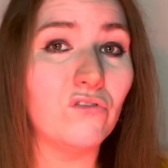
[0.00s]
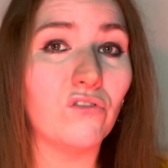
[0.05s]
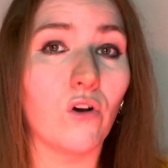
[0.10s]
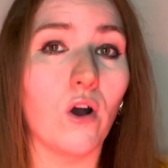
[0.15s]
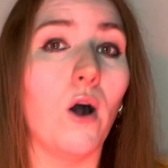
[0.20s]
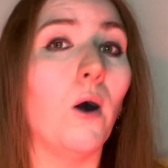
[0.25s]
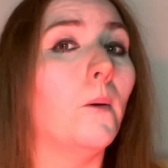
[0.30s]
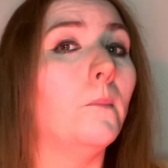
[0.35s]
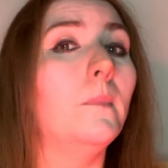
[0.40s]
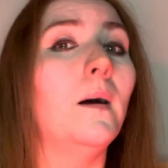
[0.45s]

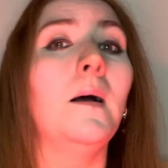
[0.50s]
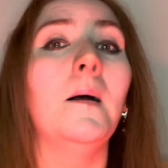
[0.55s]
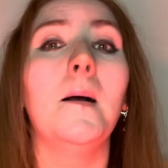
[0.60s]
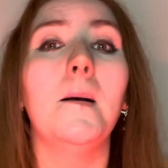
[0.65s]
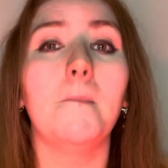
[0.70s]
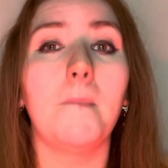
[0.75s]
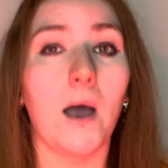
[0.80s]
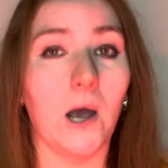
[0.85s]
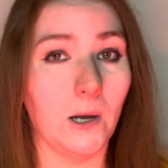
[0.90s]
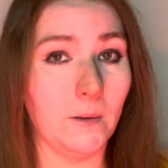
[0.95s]
from
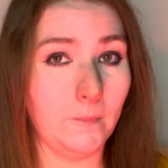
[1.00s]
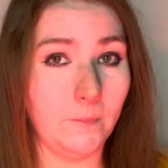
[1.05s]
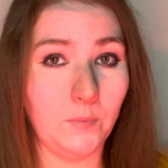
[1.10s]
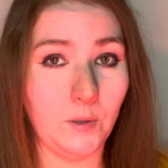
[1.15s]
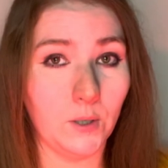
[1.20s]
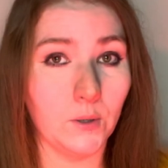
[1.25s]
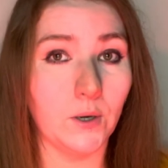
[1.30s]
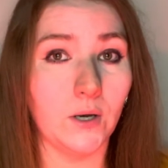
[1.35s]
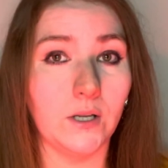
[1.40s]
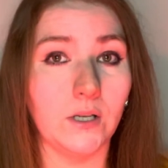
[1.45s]

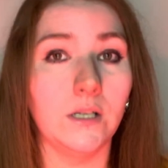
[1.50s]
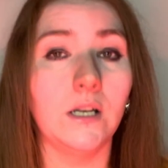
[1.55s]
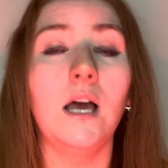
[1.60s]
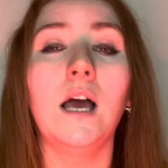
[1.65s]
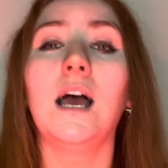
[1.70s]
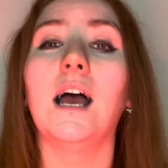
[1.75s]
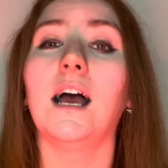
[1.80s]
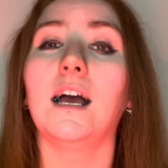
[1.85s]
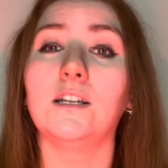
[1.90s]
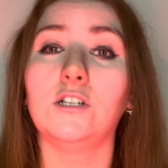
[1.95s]
Perempuan
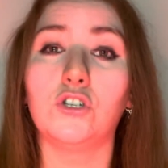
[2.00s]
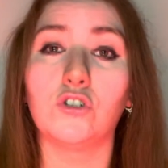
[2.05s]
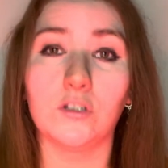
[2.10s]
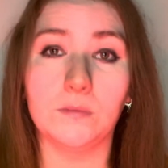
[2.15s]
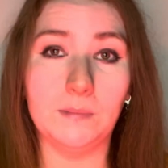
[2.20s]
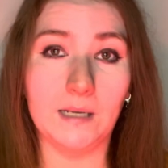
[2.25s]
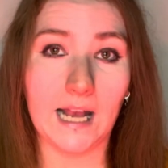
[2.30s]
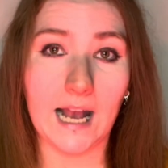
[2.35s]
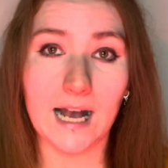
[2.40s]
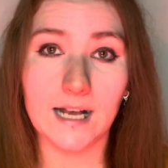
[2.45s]
and
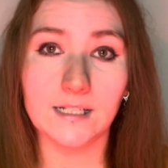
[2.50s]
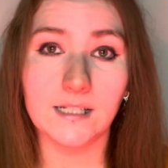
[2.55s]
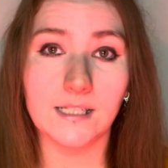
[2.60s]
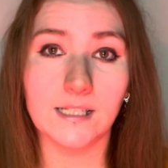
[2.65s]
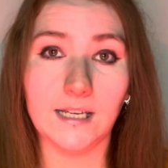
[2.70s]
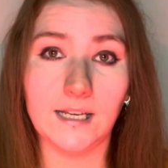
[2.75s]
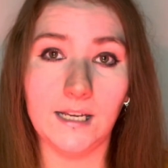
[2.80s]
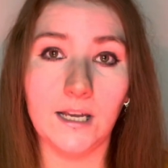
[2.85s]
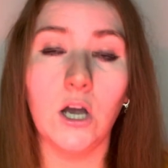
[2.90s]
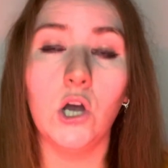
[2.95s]

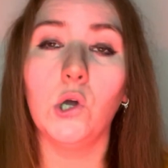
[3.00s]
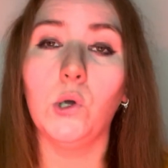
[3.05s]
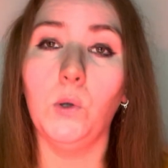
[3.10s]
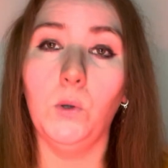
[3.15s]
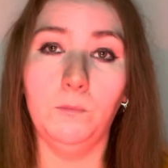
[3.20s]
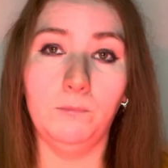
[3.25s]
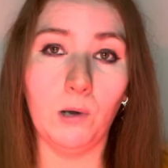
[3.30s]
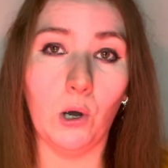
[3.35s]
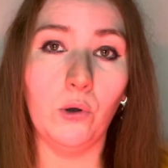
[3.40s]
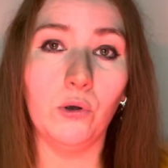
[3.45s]
Trimagasi, who
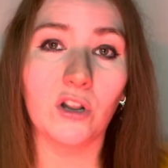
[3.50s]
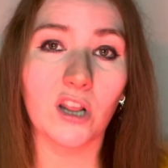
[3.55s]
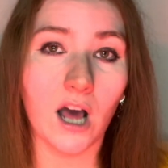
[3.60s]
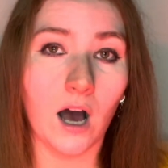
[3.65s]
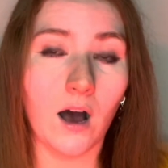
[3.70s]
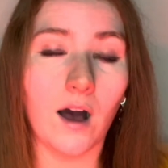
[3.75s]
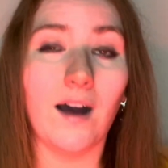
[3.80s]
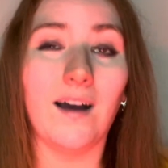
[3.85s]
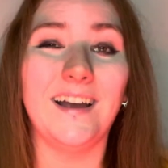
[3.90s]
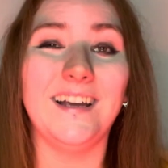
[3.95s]
both
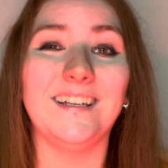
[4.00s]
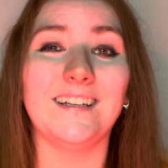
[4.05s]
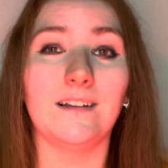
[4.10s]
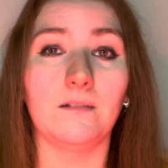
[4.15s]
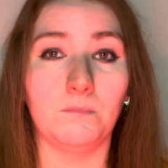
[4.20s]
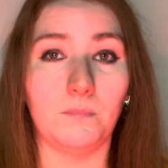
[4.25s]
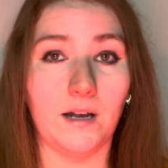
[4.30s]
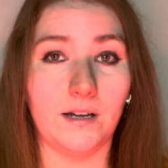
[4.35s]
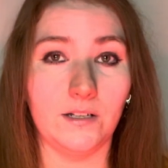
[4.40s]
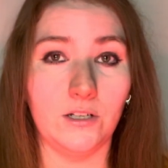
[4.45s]
hide and
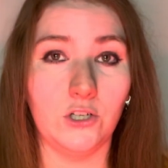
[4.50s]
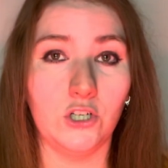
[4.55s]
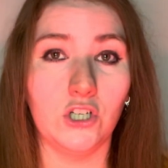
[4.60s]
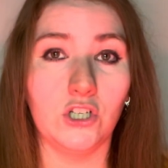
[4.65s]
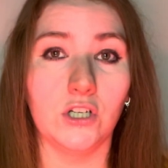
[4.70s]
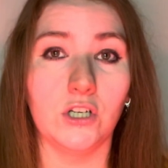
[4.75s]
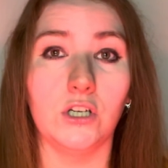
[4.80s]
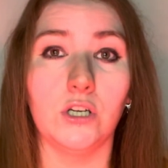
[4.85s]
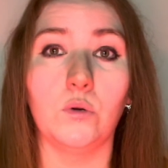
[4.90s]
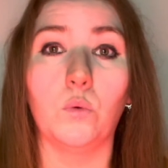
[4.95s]
manage
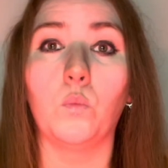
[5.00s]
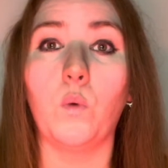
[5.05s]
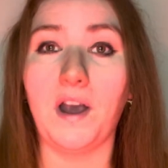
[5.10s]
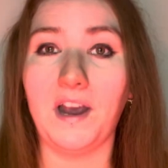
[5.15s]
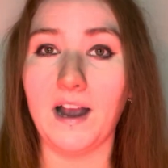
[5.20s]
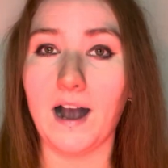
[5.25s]
to wait